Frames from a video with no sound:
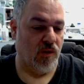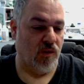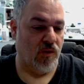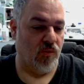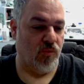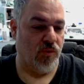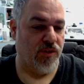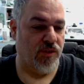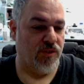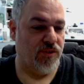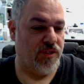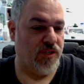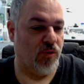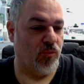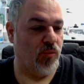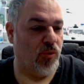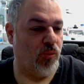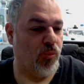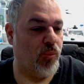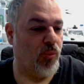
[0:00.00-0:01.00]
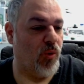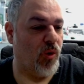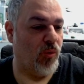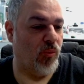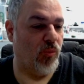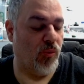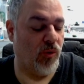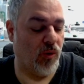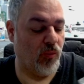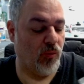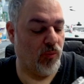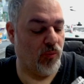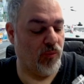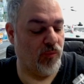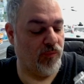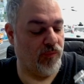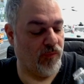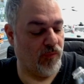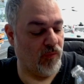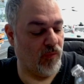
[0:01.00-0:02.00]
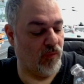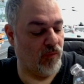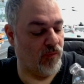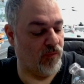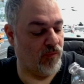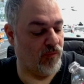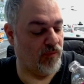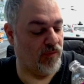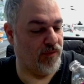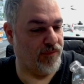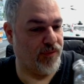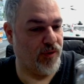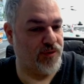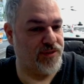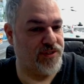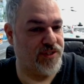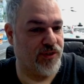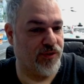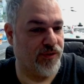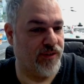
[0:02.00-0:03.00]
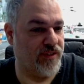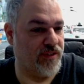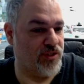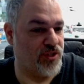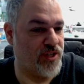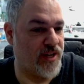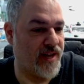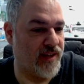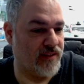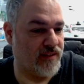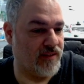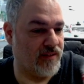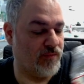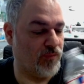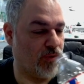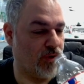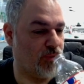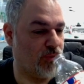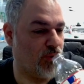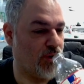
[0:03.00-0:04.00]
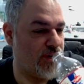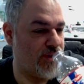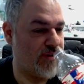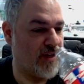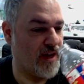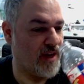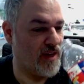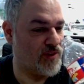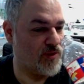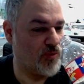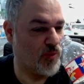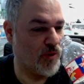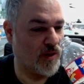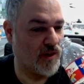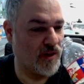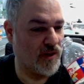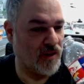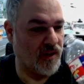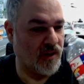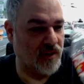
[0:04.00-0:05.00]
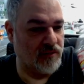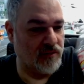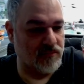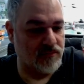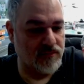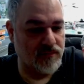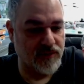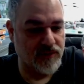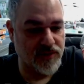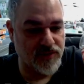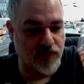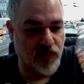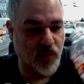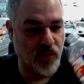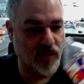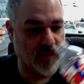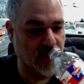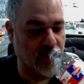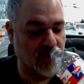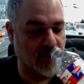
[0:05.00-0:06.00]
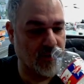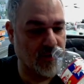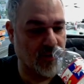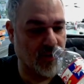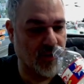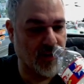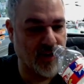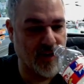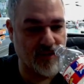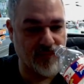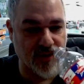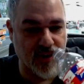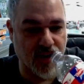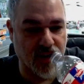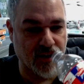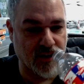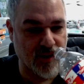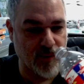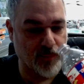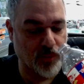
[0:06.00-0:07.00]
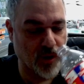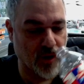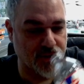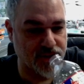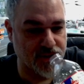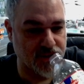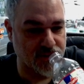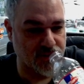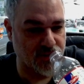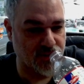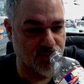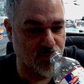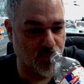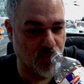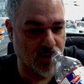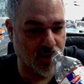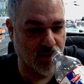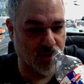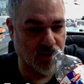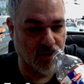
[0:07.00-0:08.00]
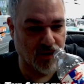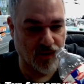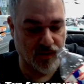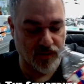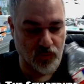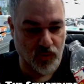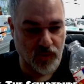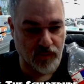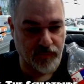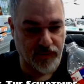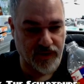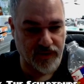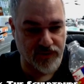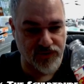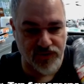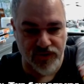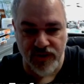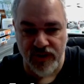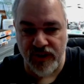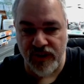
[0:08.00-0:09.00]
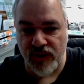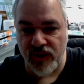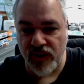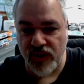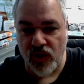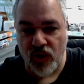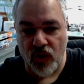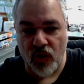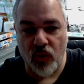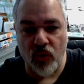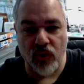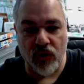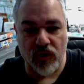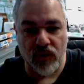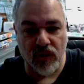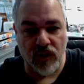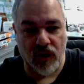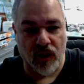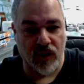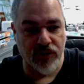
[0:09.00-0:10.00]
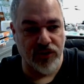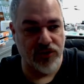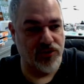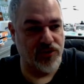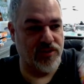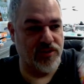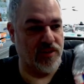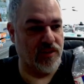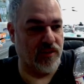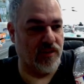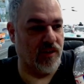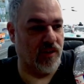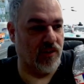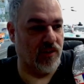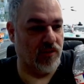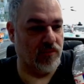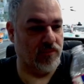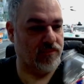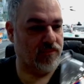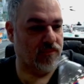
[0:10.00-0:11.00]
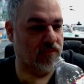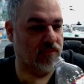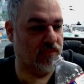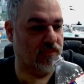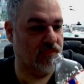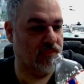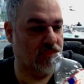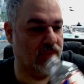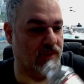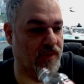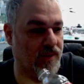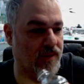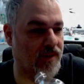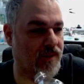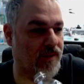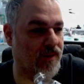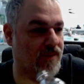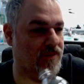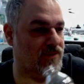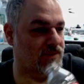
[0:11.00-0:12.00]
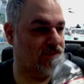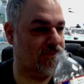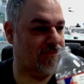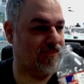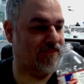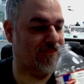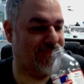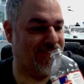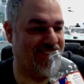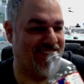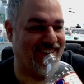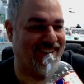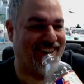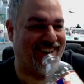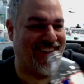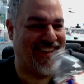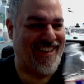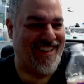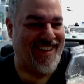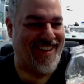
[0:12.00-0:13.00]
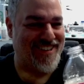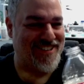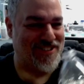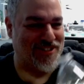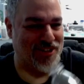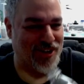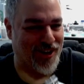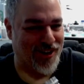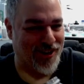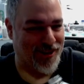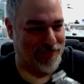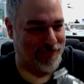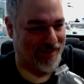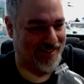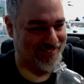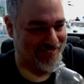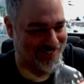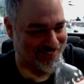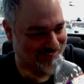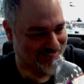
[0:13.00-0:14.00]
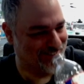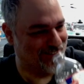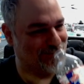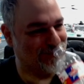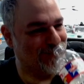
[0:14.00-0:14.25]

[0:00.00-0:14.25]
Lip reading: Well, good deal. Well, the folks that are in the chat, what are you guys working on this morning? Have you got any projects that you're working on the workbench? Or are you just sitting there looking at us talk about stuff?